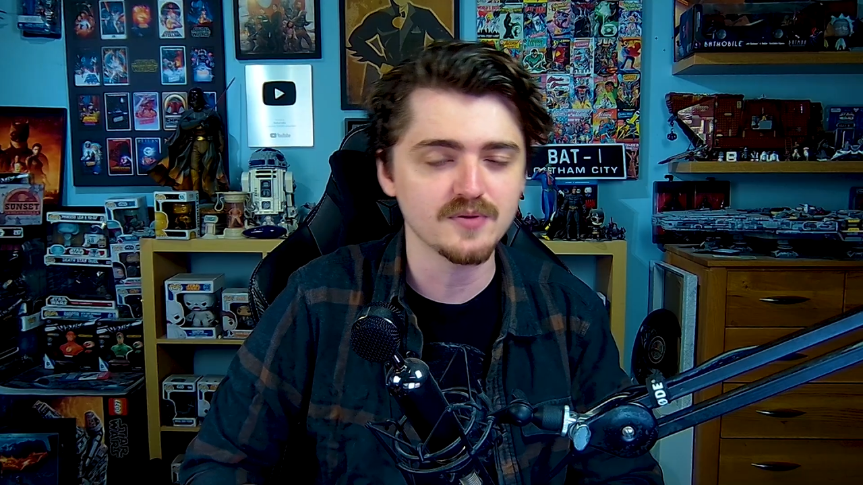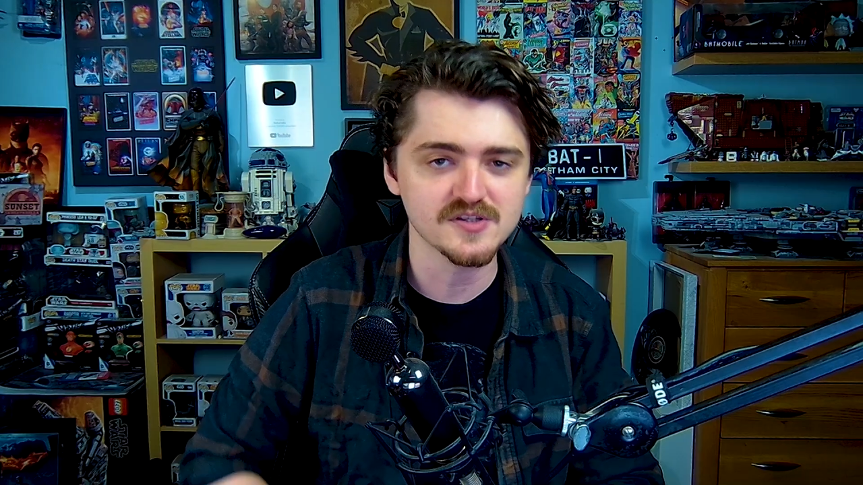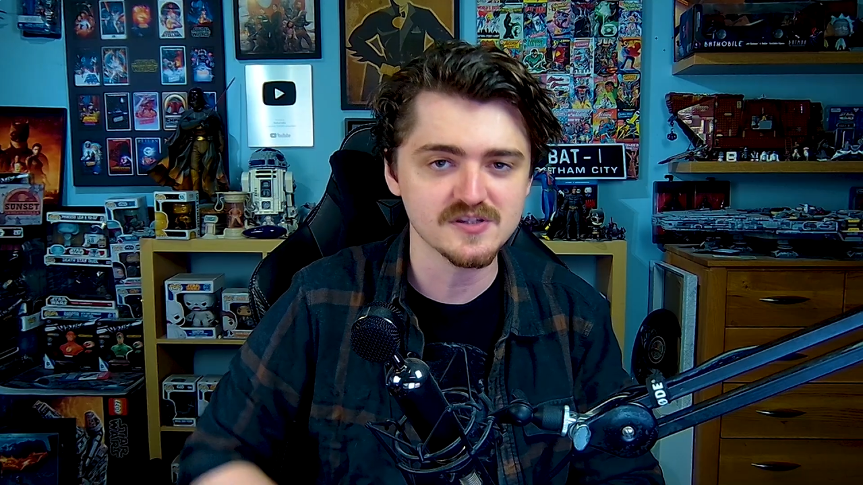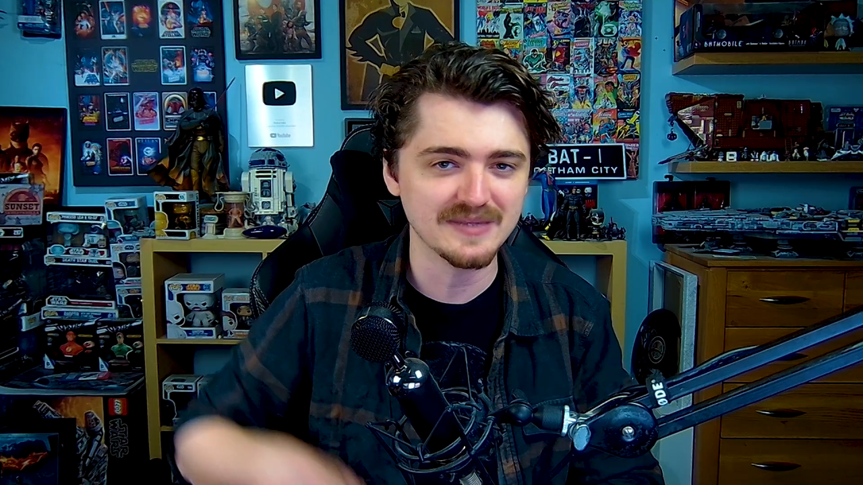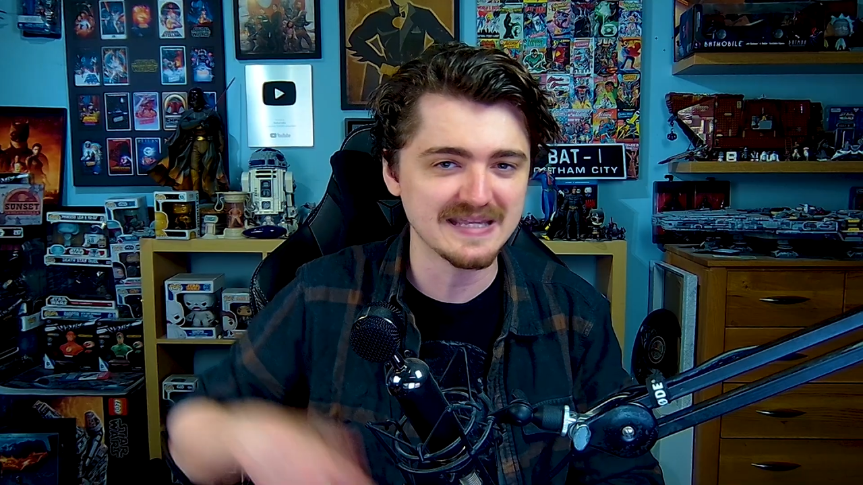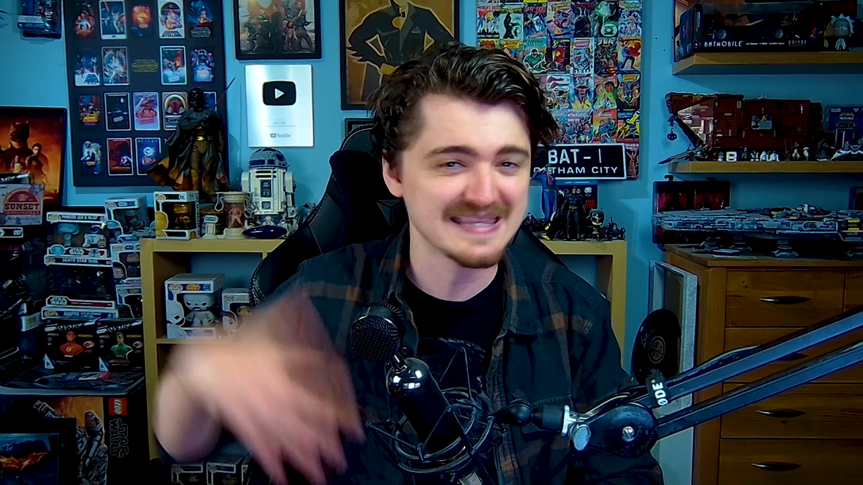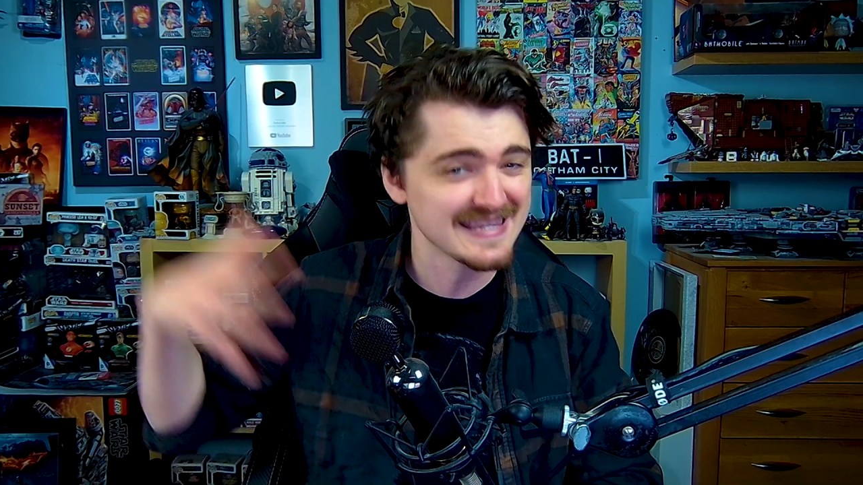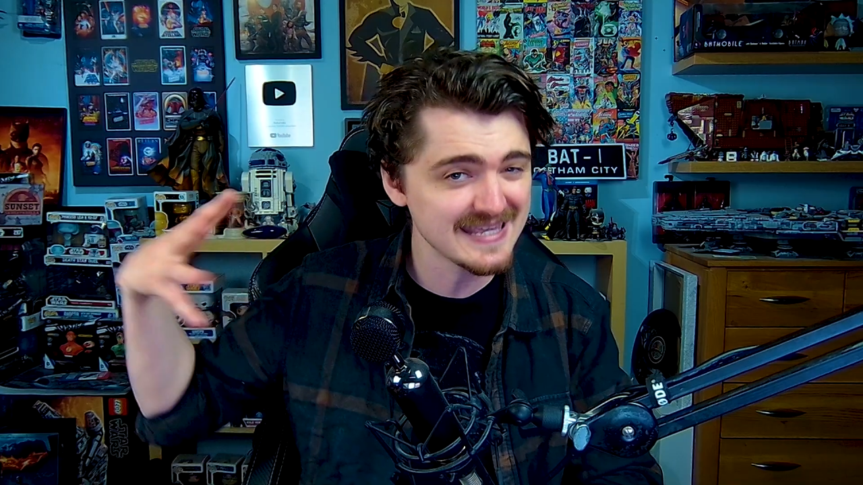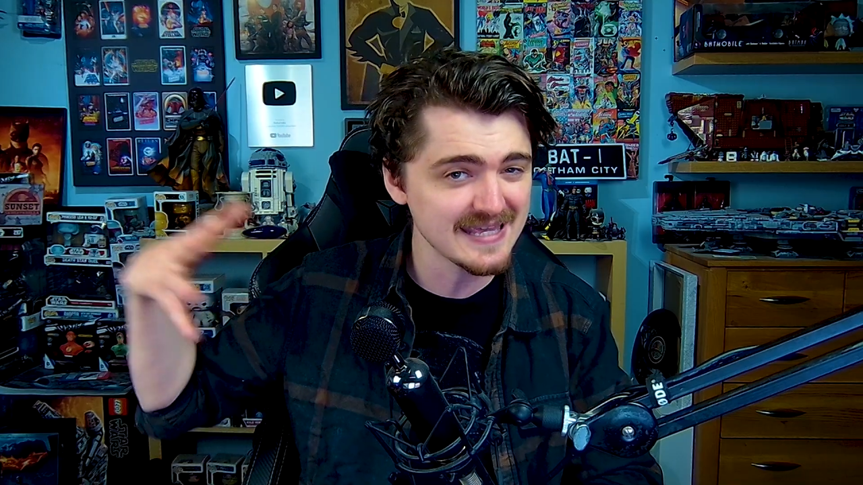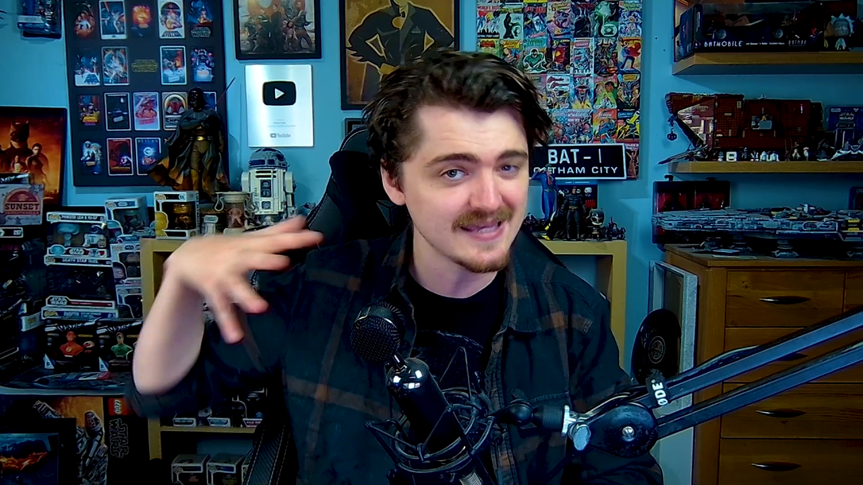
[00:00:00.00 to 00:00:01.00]
possibly
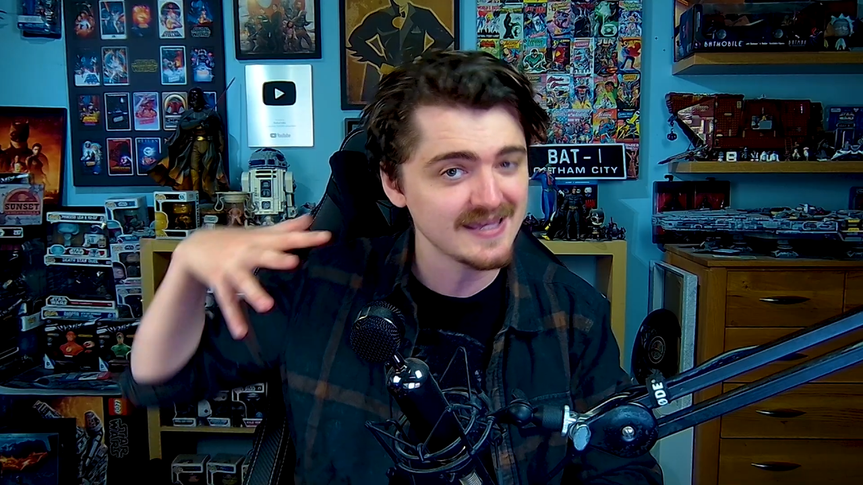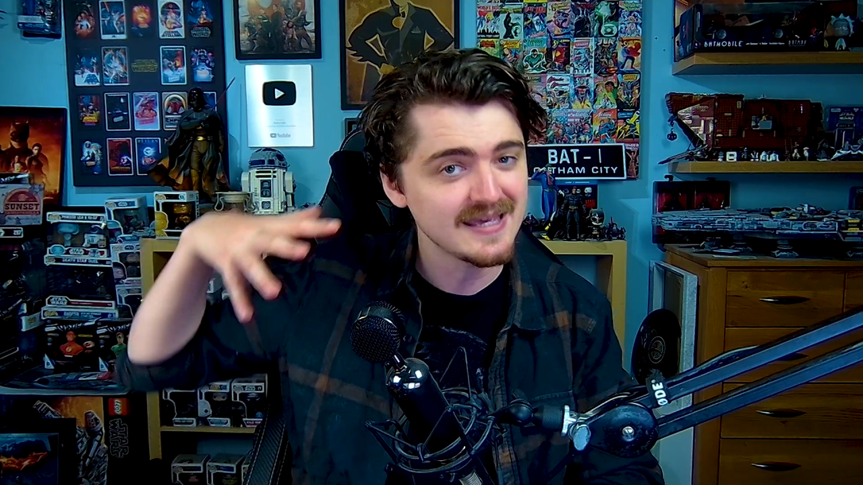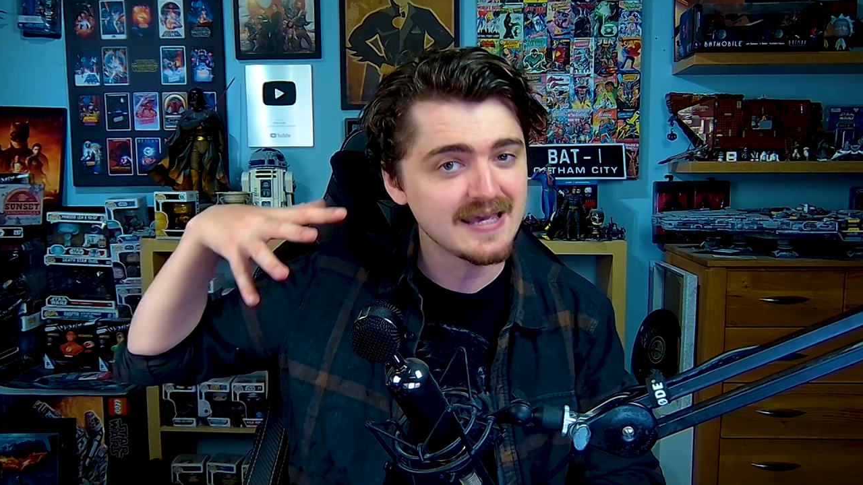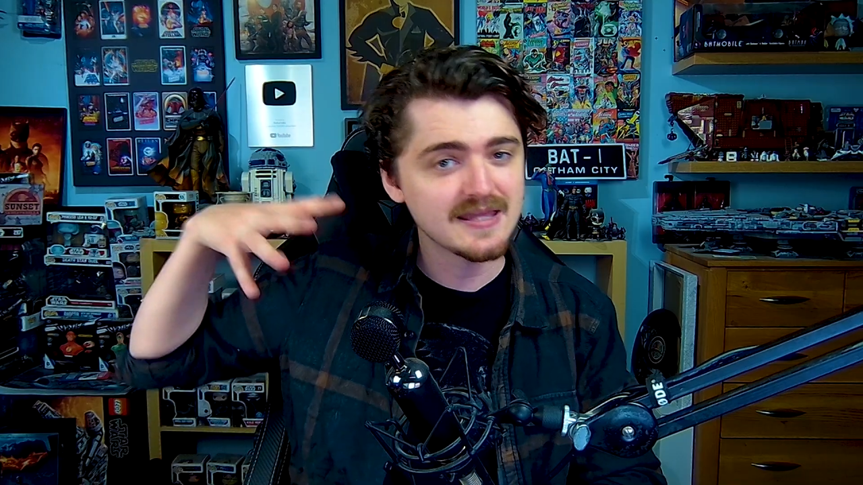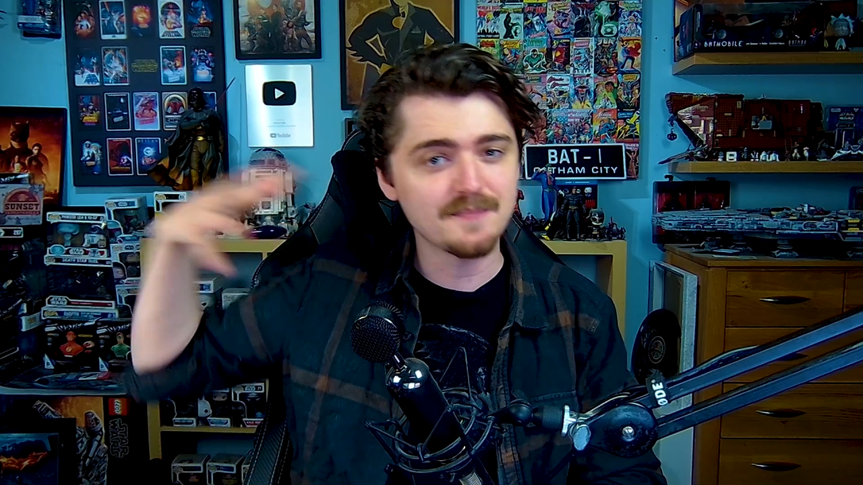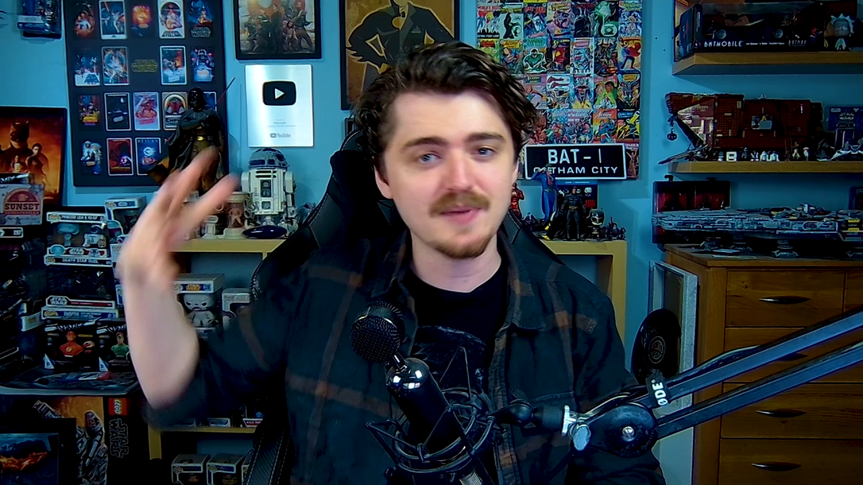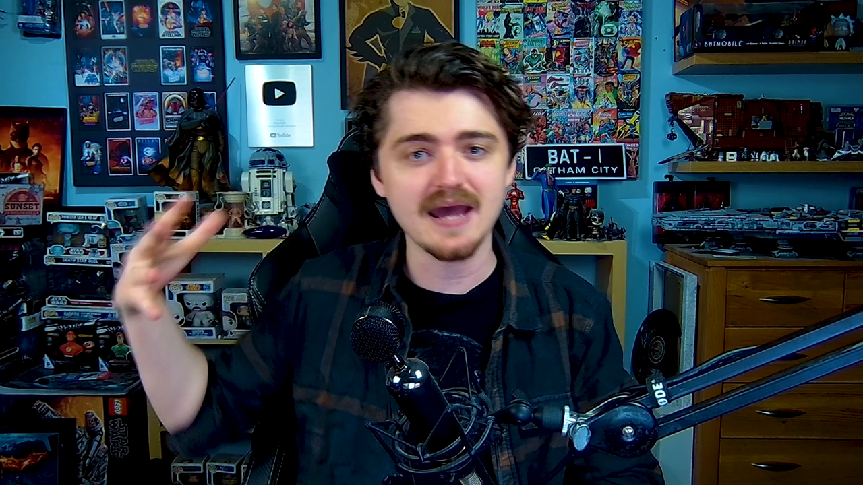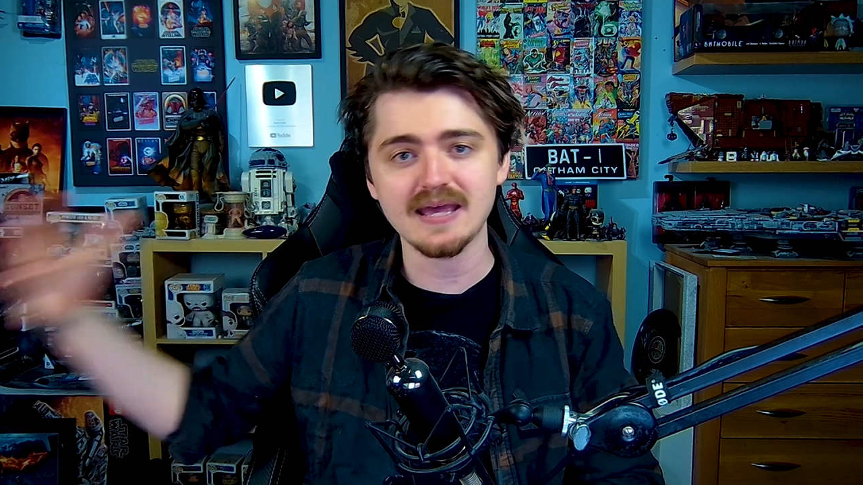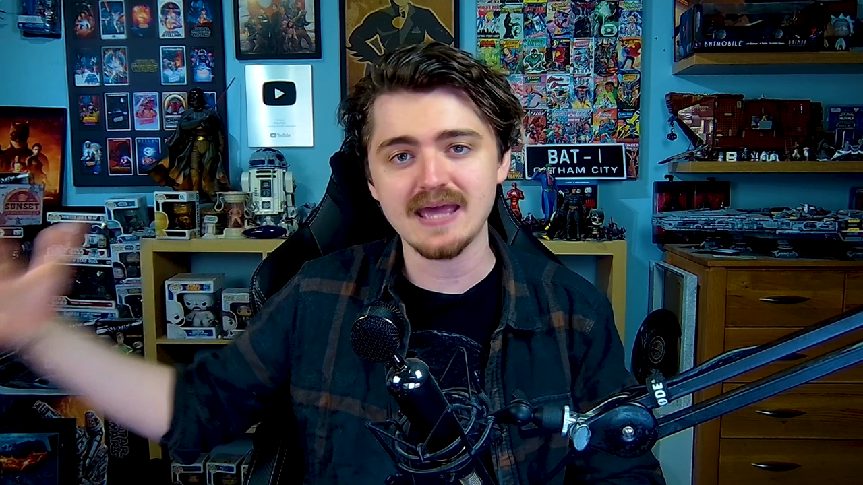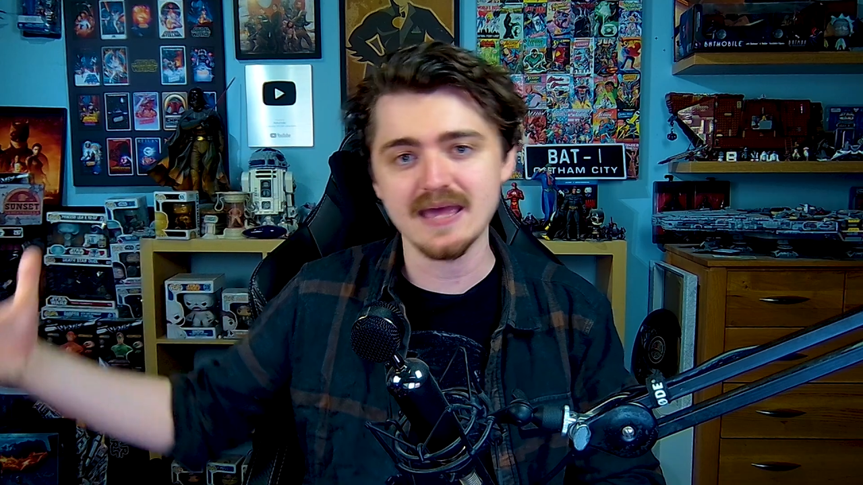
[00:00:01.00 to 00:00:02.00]
near the
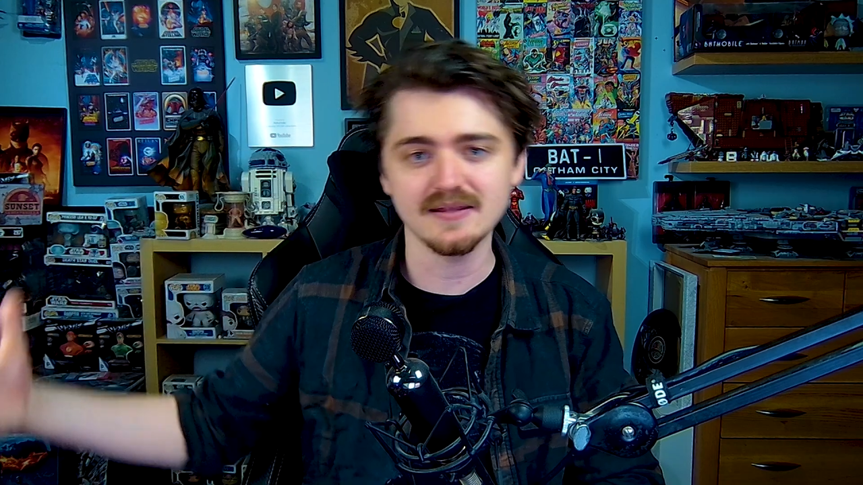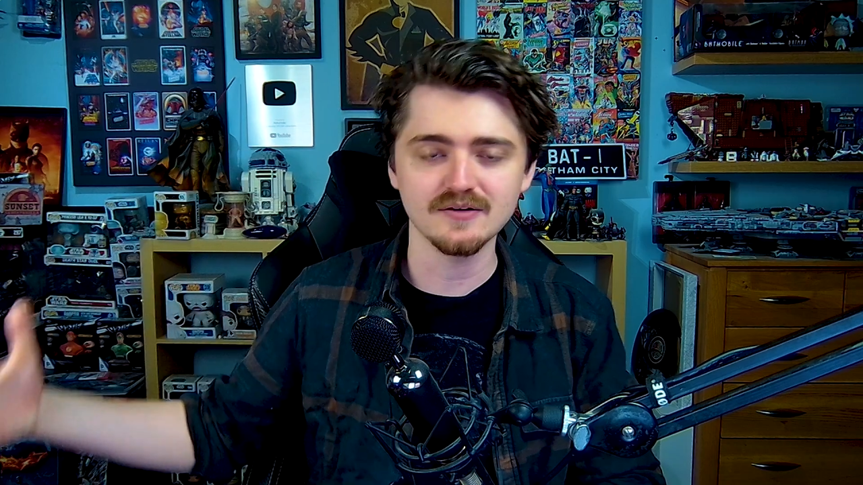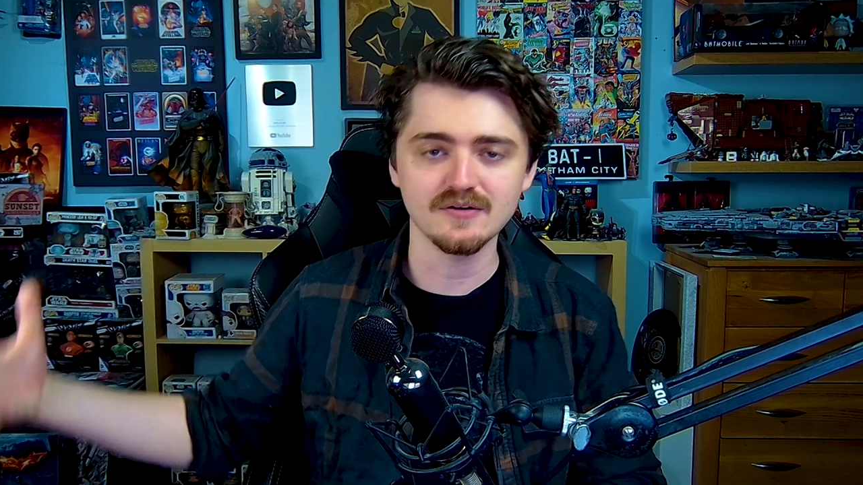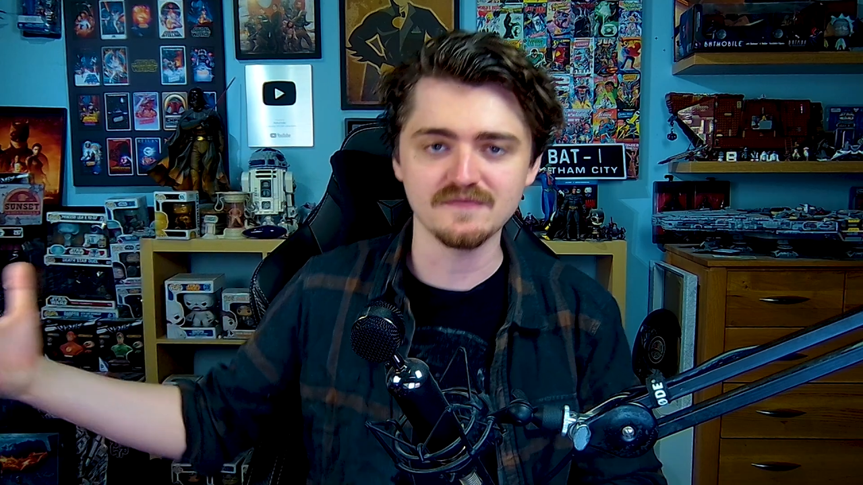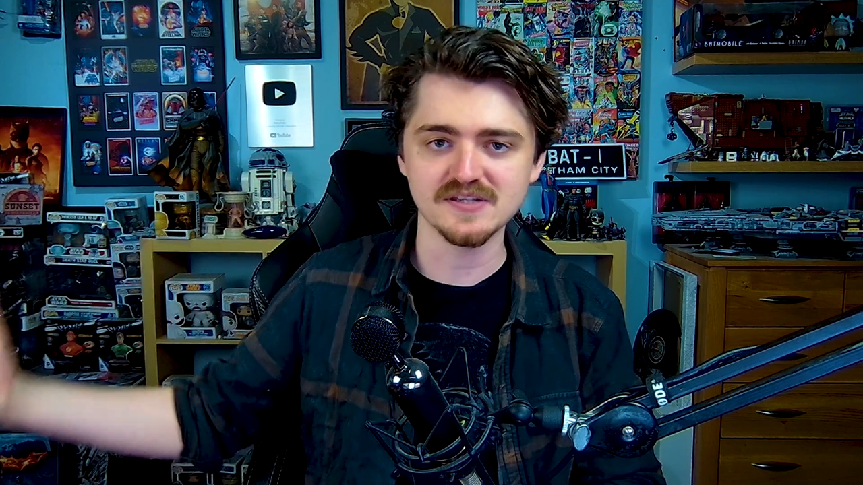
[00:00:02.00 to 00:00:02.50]
back end end of the